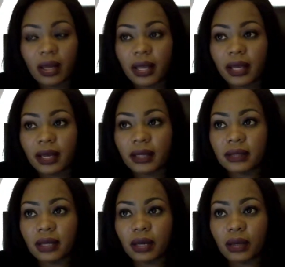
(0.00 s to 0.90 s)

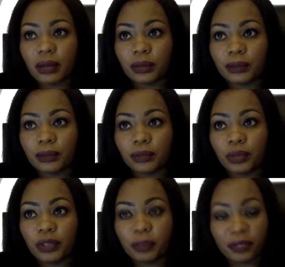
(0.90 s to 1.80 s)
And
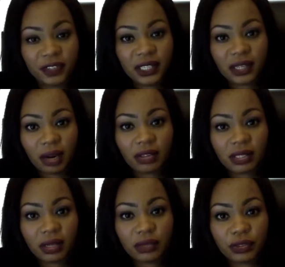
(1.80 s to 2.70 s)
we've prevented
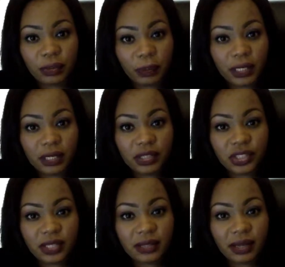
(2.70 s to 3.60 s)
ourselves from being
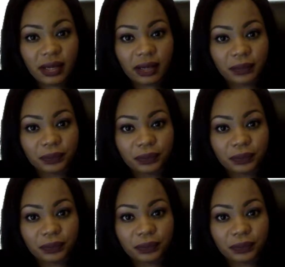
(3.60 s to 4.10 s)
just that.